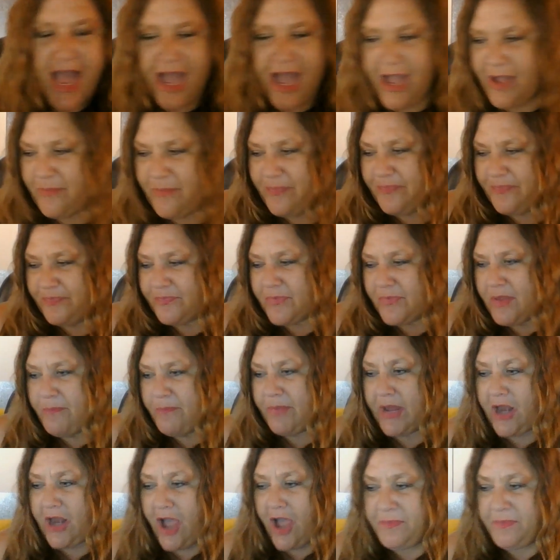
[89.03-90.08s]

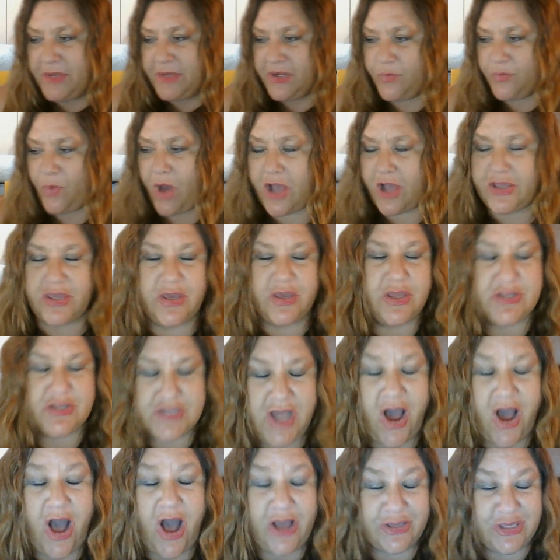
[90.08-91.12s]
But I'm going to
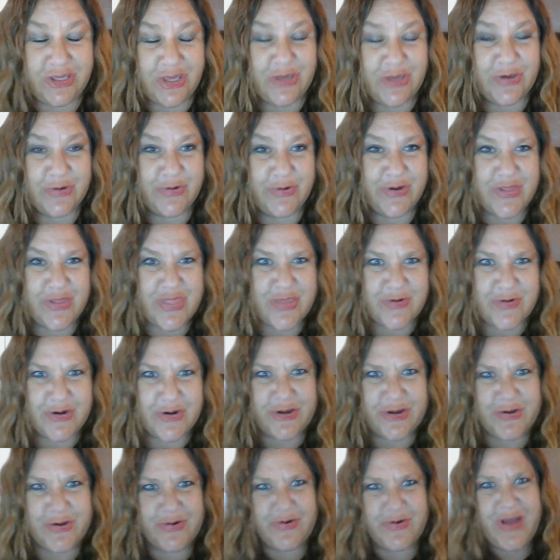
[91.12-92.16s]
talk you
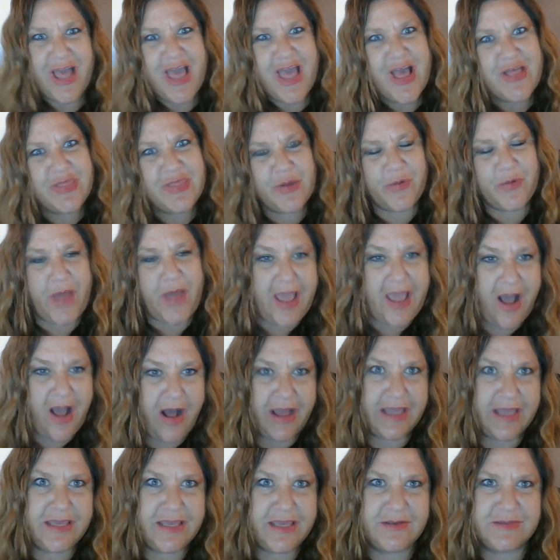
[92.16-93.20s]
through the way
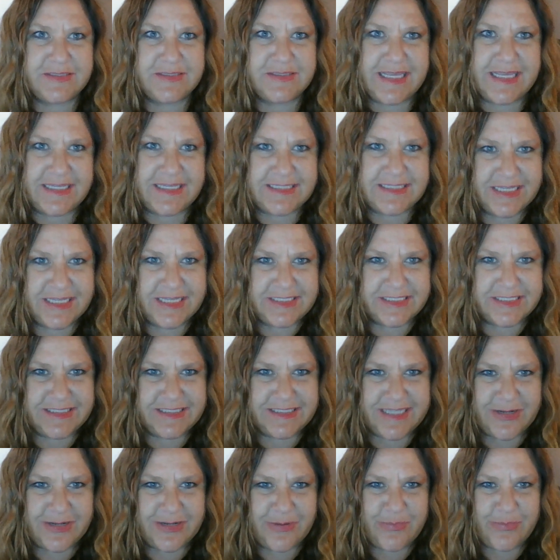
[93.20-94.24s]
I use the attention
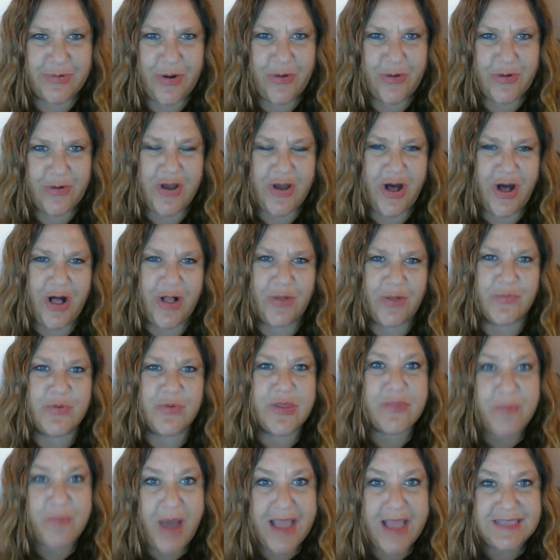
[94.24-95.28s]
signal protocol
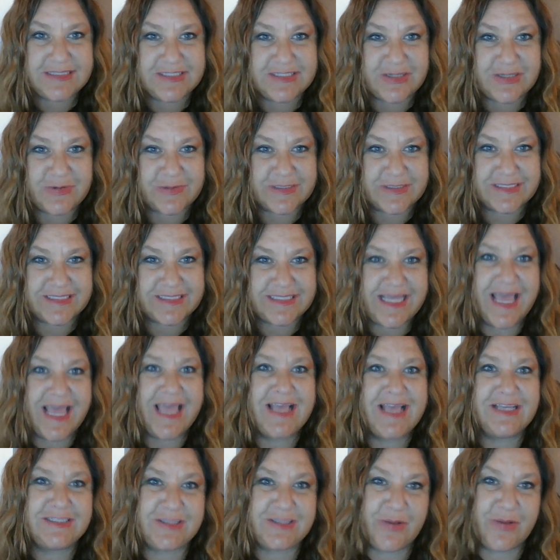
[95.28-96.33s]
with my students.
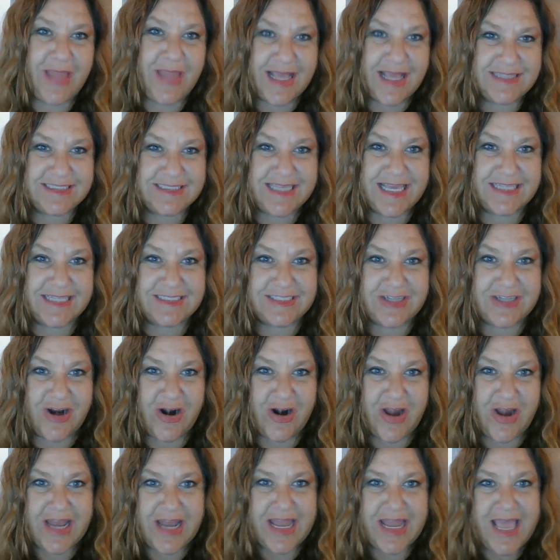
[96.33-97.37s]
So let's get
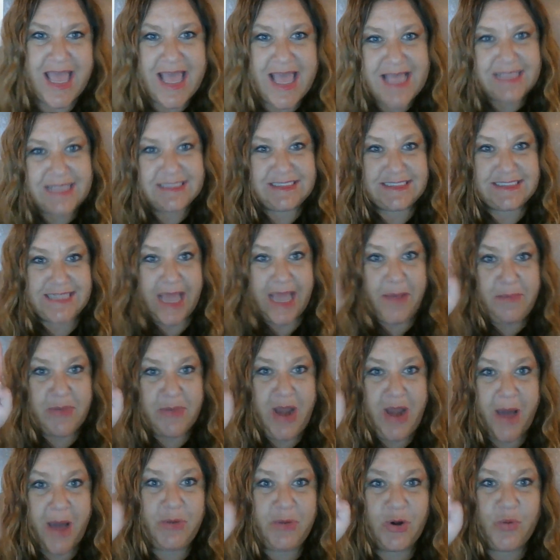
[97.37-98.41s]
started. Step
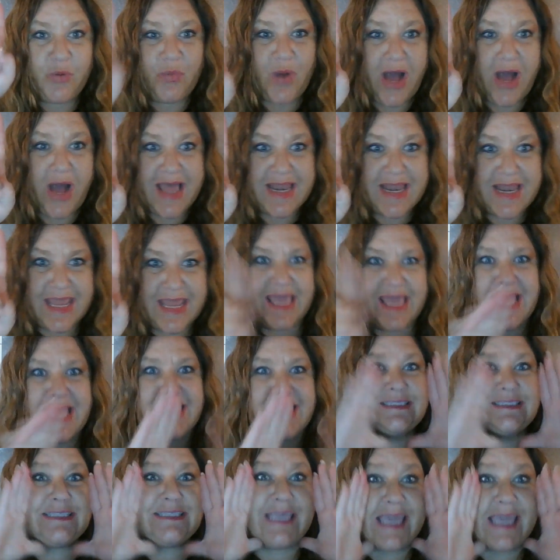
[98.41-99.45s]
number 1
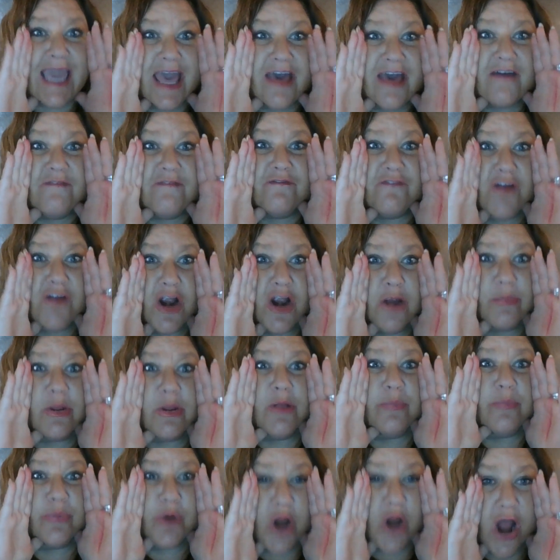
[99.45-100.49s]
is give
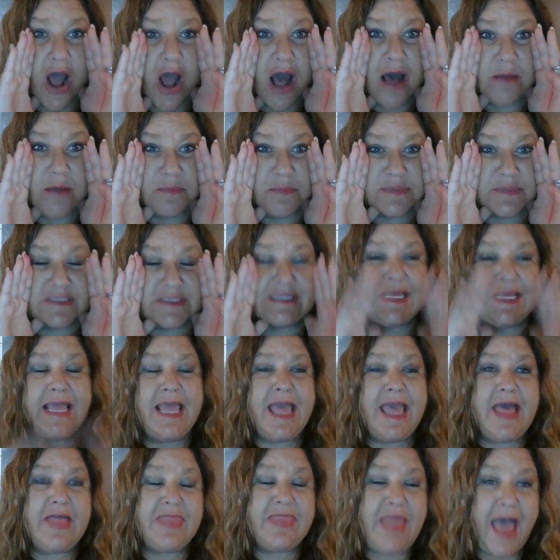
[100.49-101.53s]
verbal prompt.
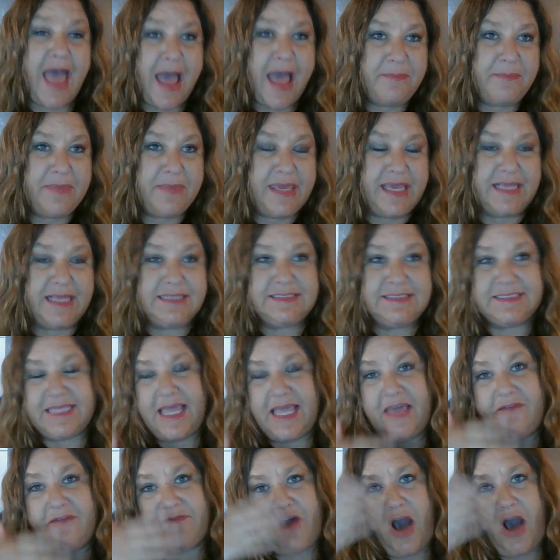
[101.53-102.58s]
That means
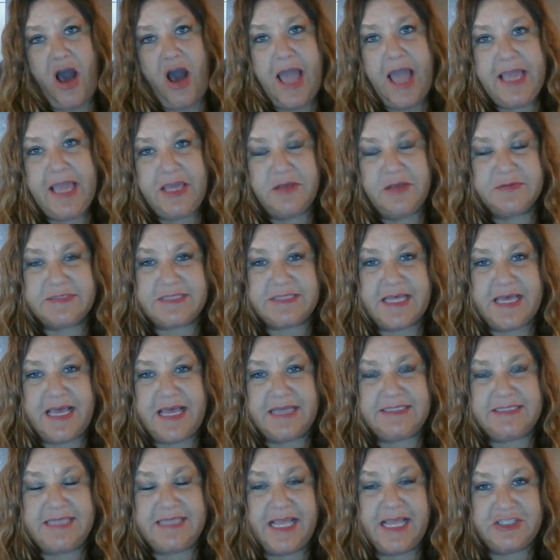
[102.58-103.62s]
if I use the
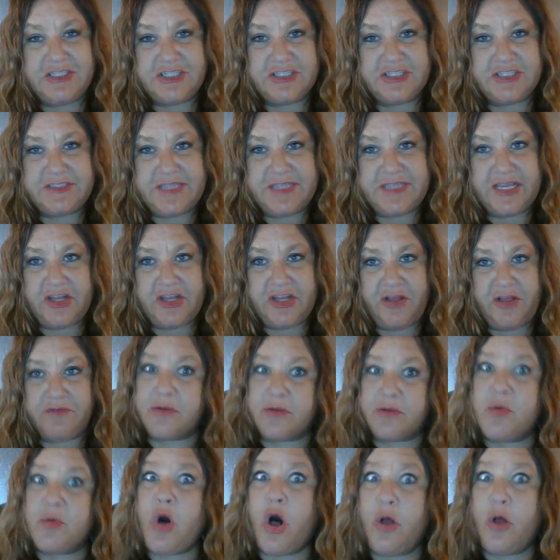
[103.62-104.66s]
attention signal
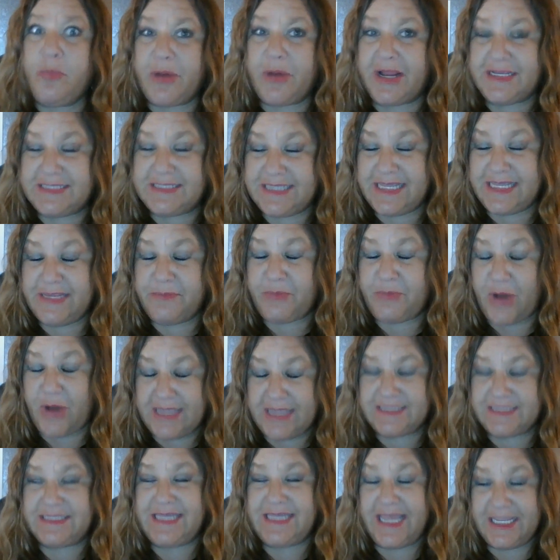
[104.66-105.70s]
from whole
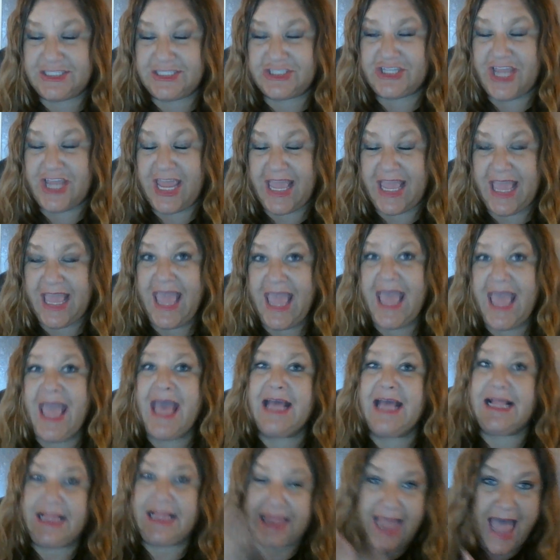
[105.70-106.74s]
brain teaching,
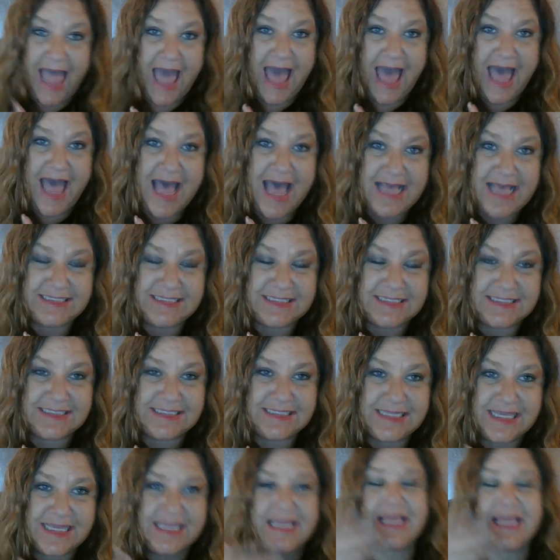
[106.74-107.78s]

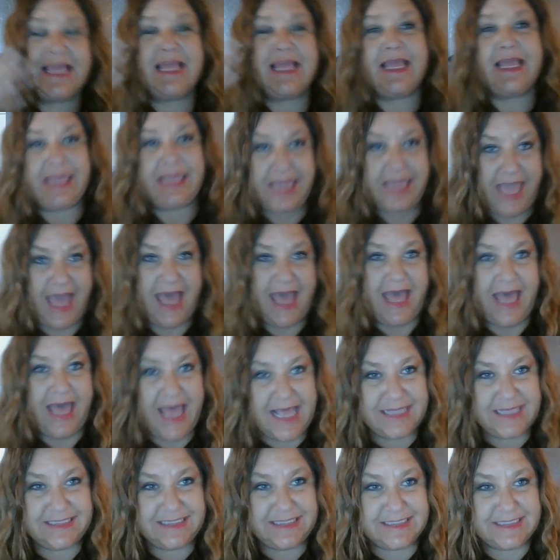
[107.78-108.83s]
class,
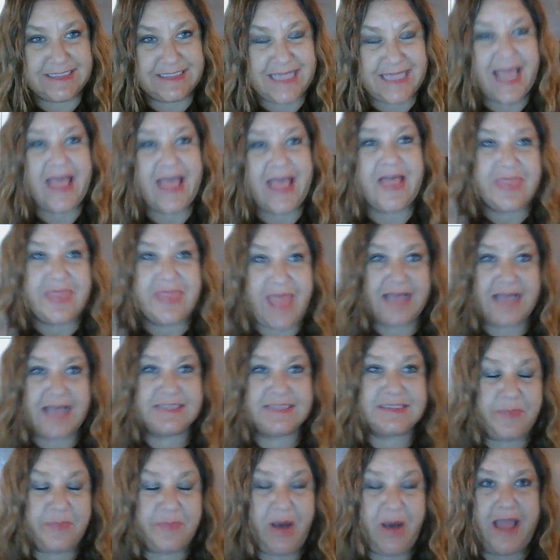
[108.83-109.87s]
yes,
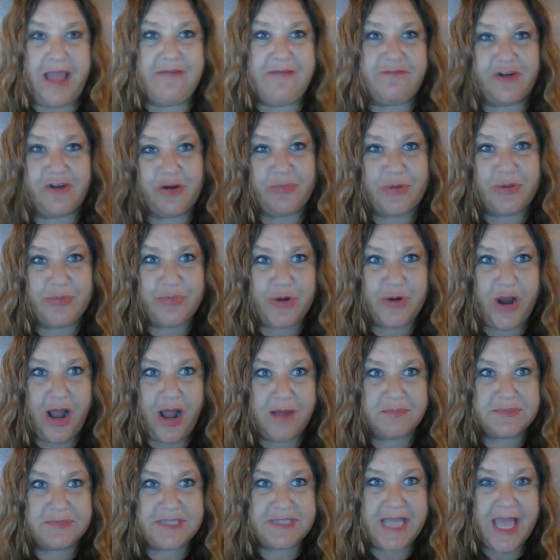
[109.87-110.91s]
that's my verbal
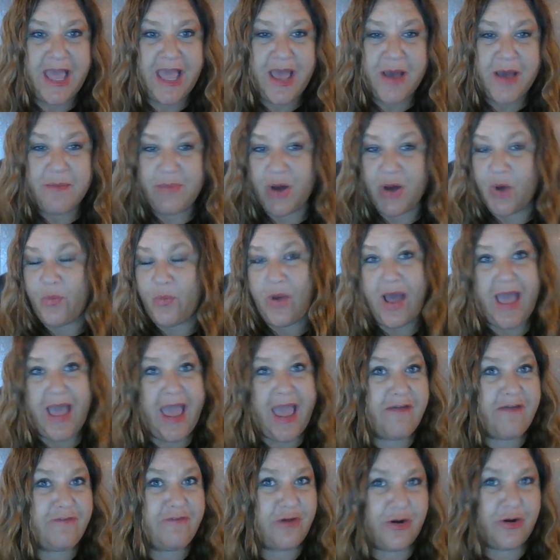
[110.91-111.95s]
prompt. But
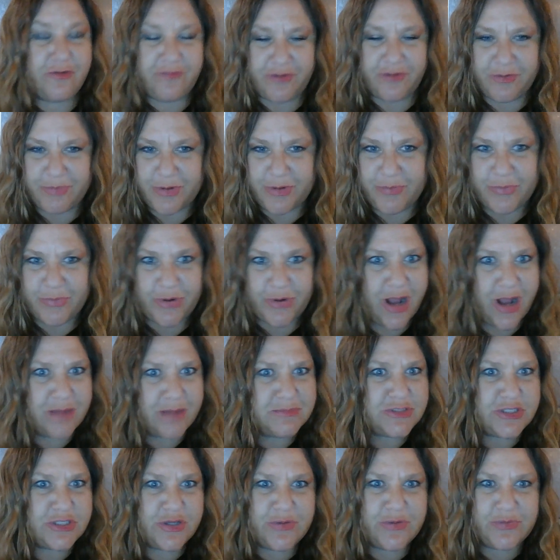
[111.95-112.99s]
whatever verbal
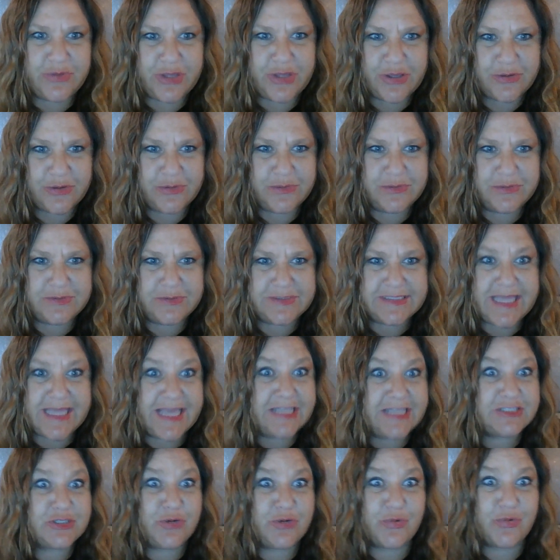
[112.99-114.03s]
prompt you use
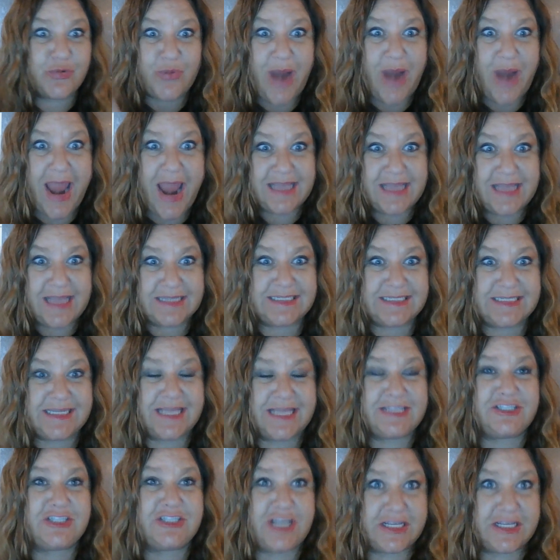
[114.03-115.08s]
is great.
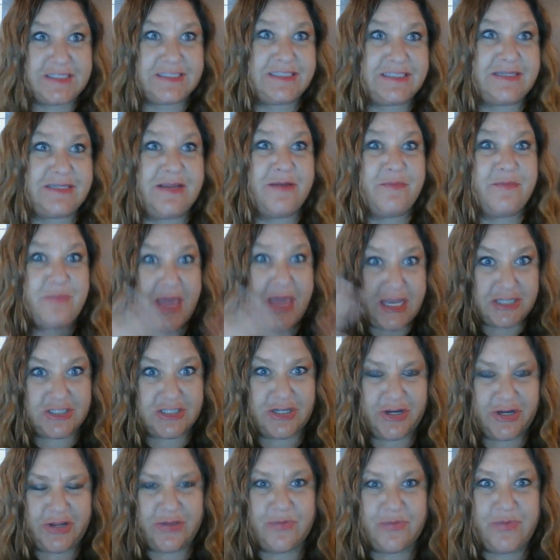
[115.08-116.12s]
Just make
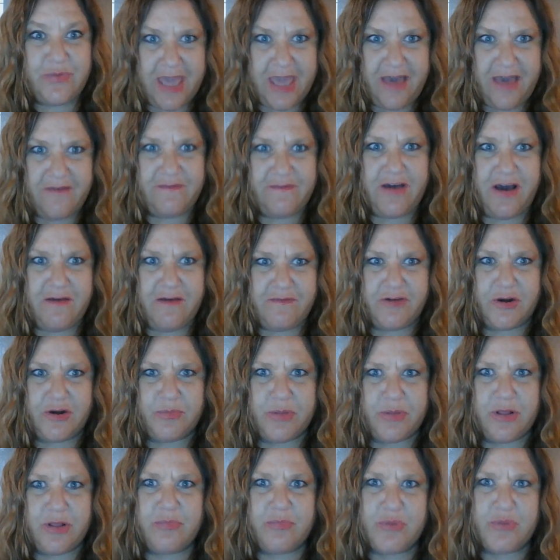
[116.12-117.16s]
sure you give a
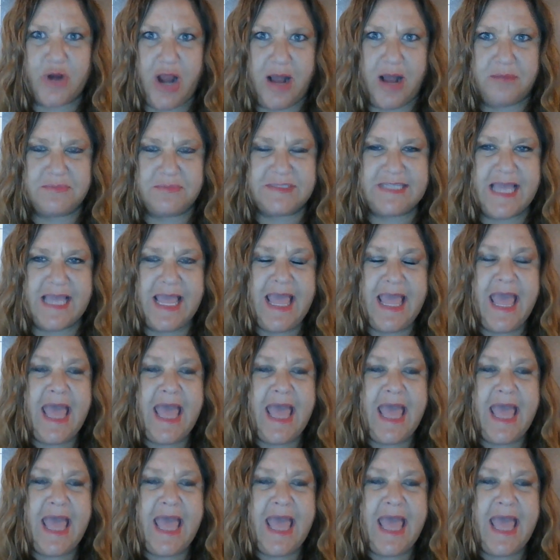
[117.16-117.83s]
verbal prompt.